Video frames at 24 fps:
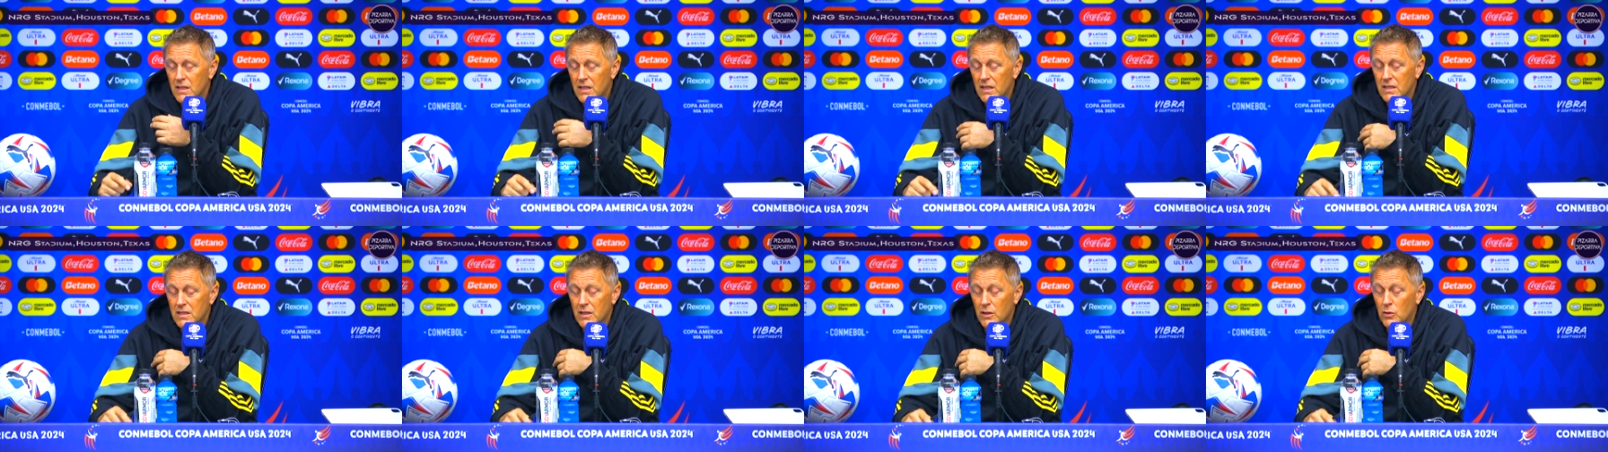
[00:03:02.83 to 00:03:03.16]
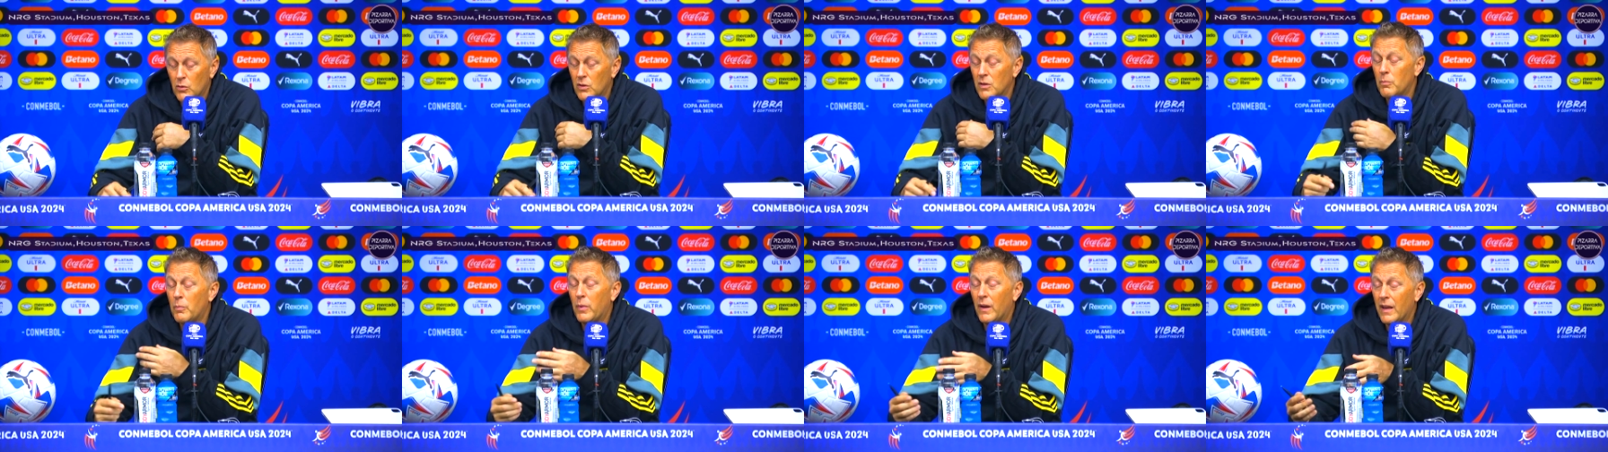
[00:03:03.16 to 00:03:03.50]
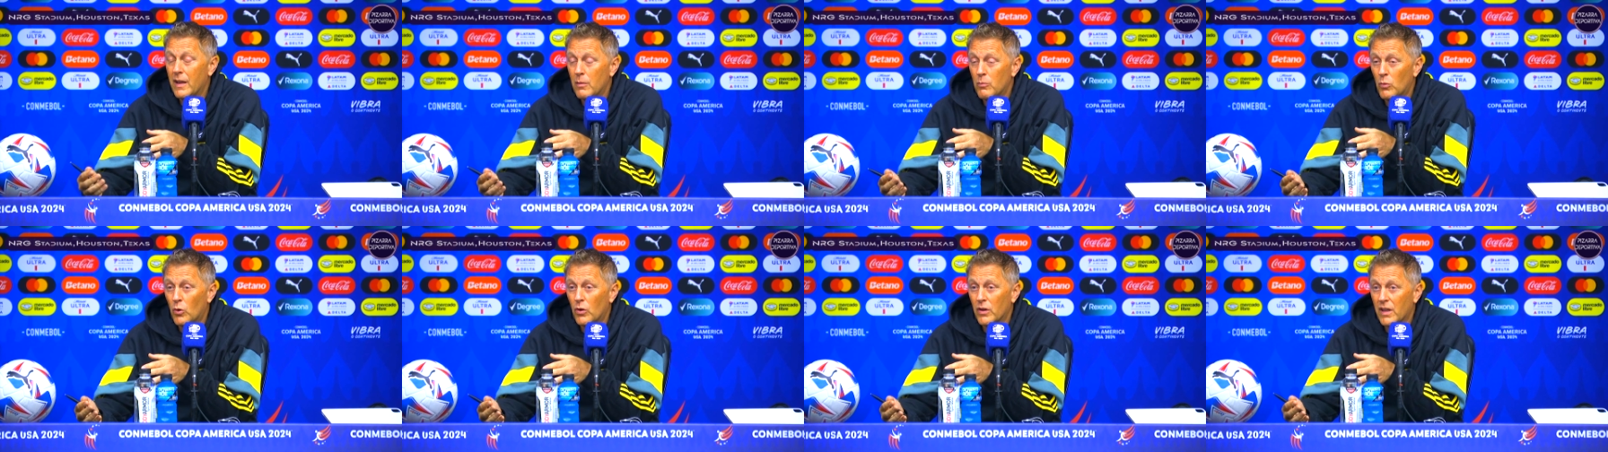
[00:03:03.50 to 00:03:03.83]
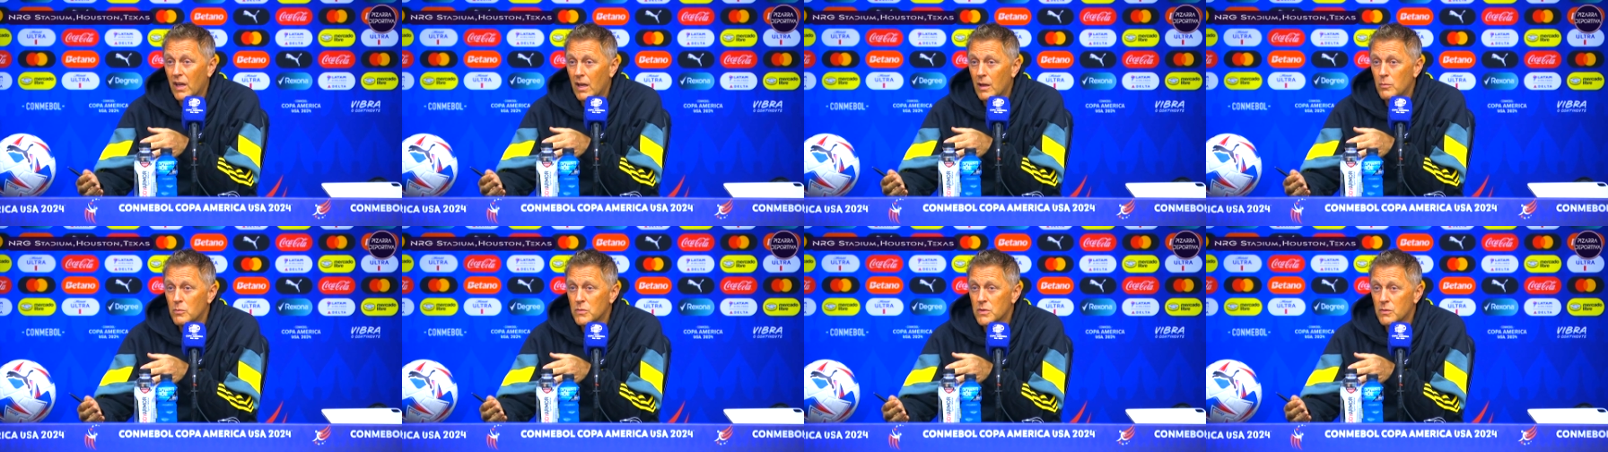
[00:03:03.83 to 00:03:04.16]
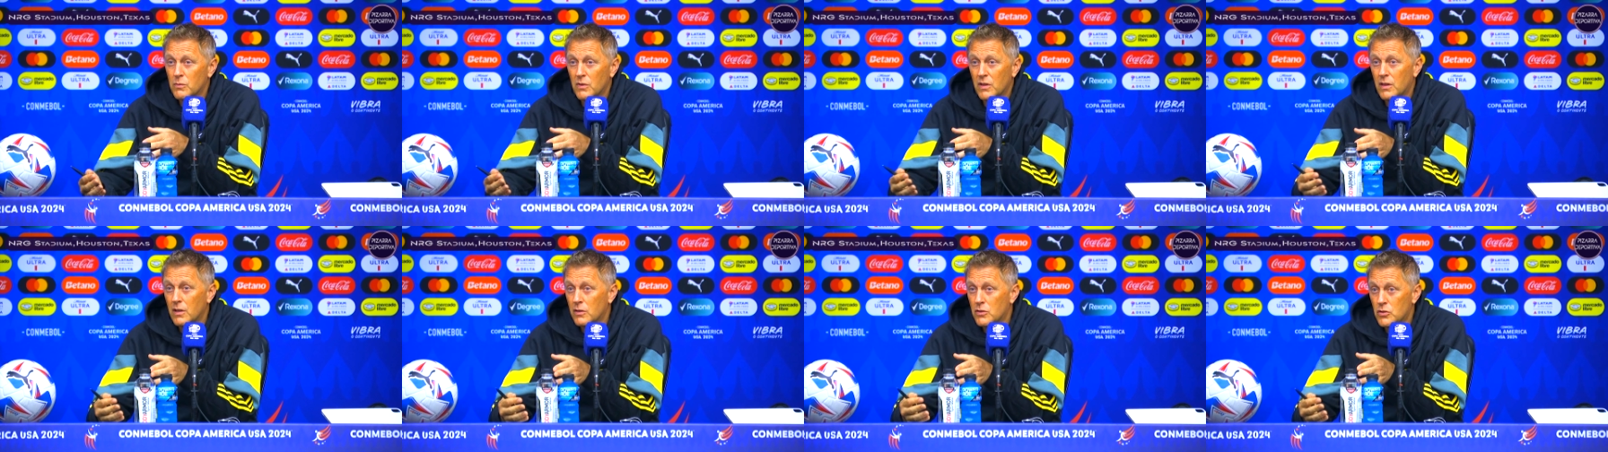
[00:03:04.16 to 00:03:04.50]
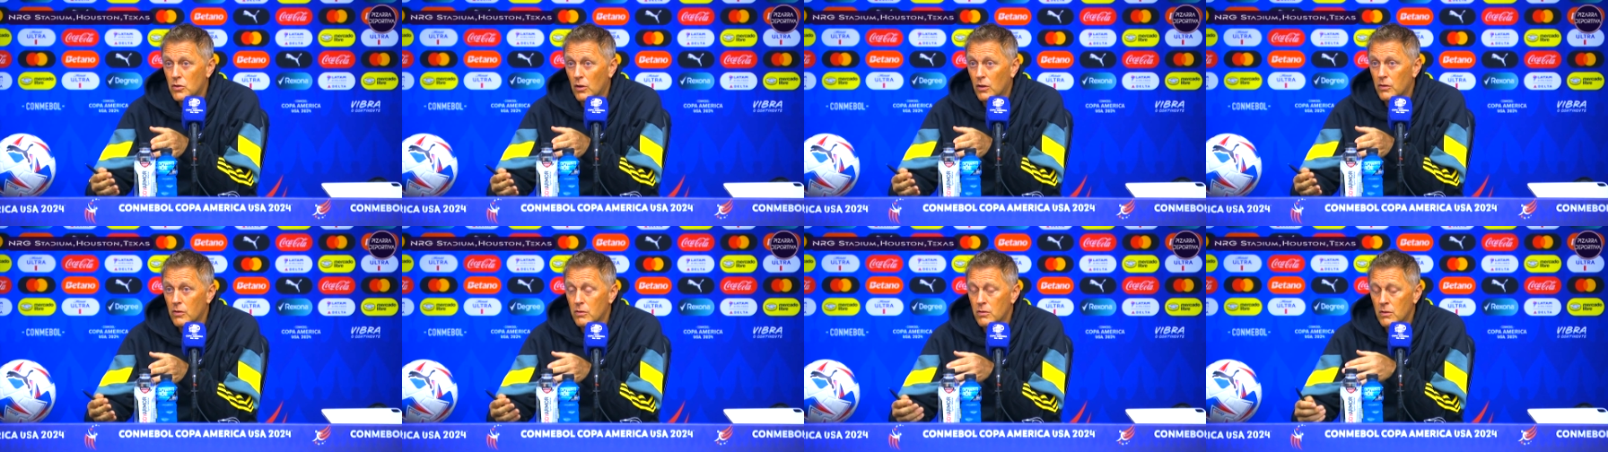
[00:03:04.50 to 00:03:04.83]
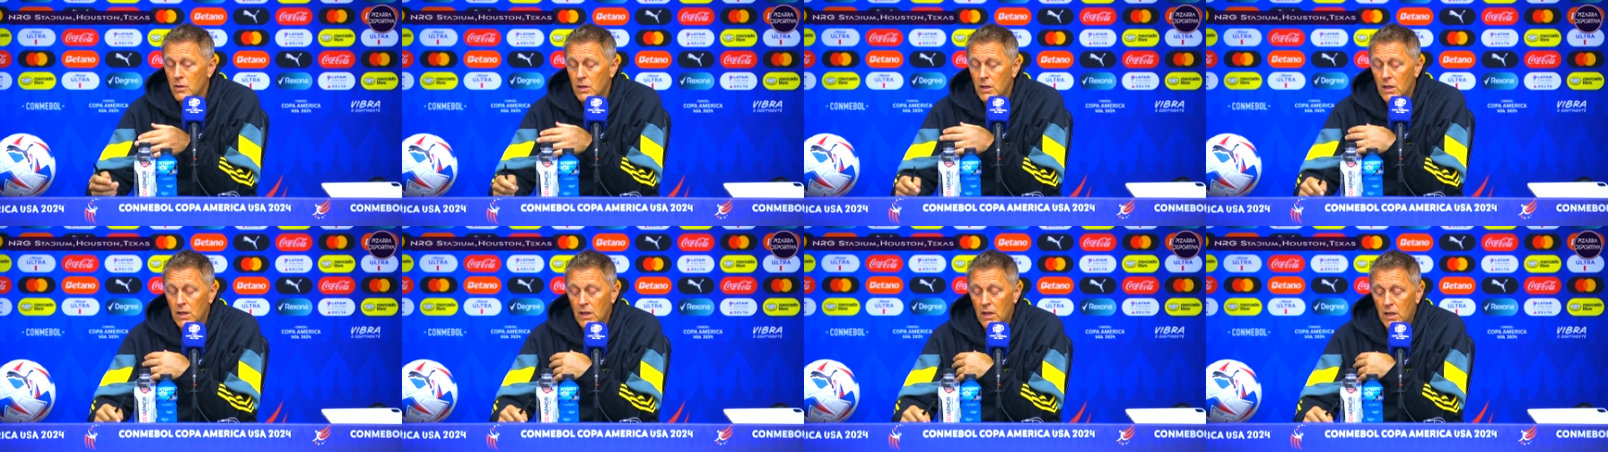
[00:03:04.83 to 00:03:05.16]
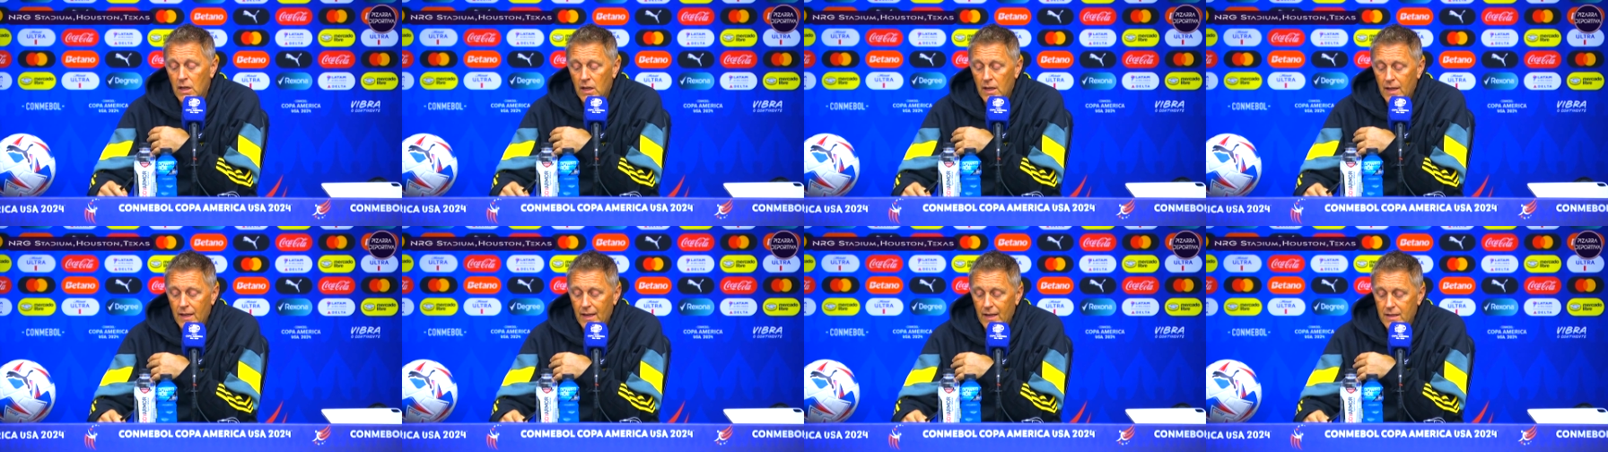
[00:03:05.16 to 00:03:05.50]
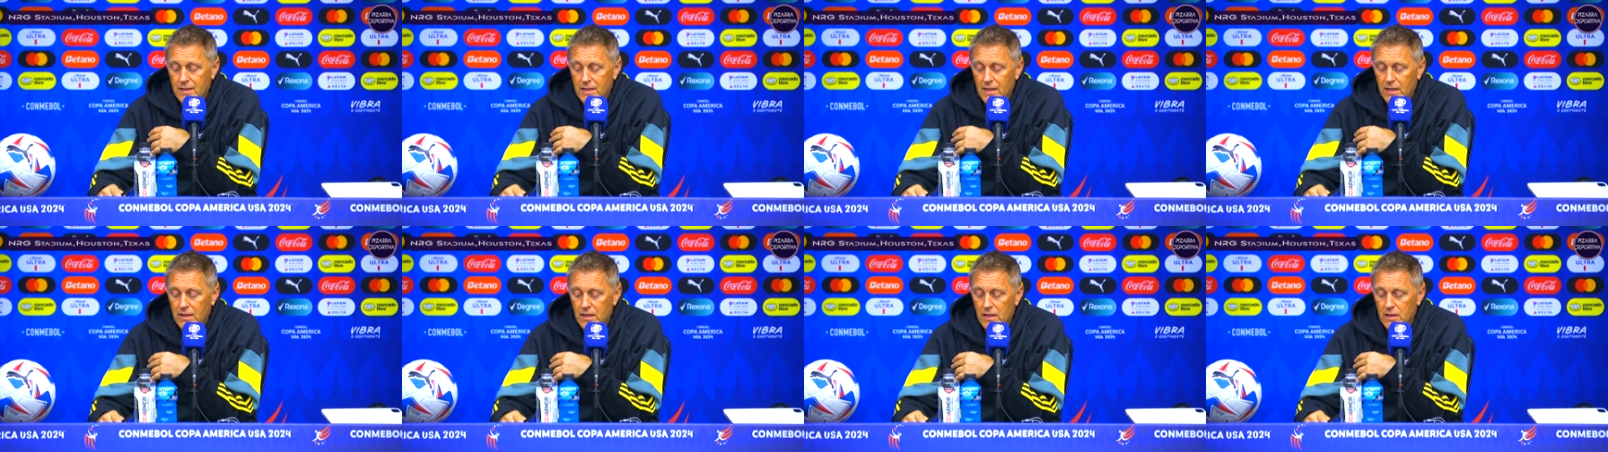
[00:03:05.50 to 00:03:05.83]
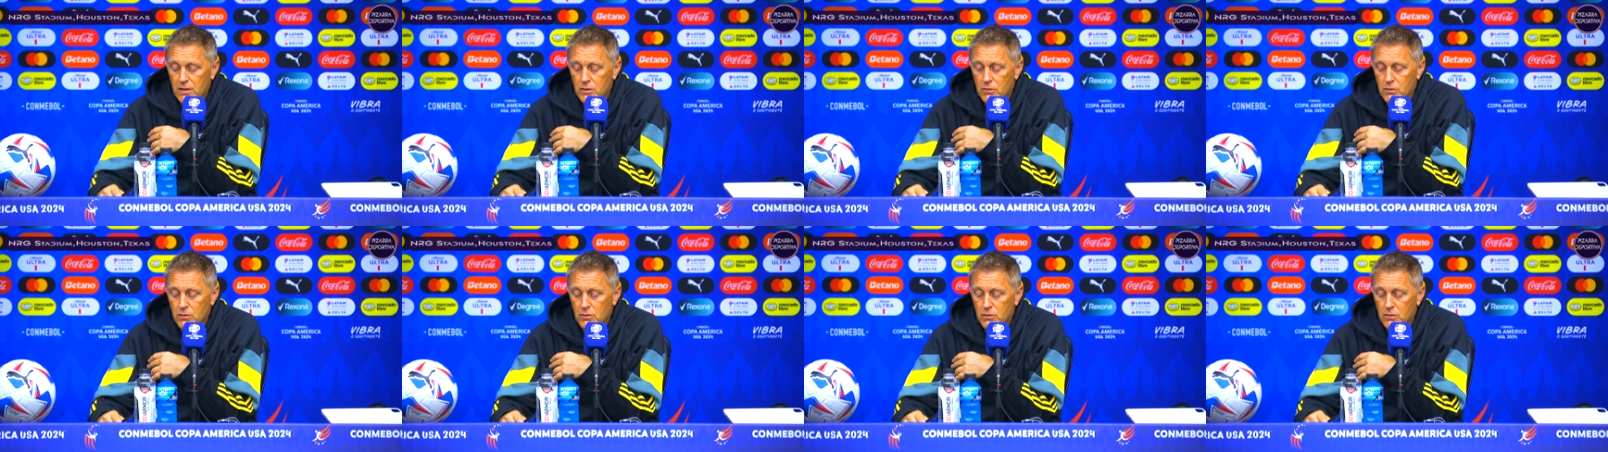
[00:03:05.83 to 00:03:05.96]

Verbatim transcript: as a unit, play more games with each other, etc.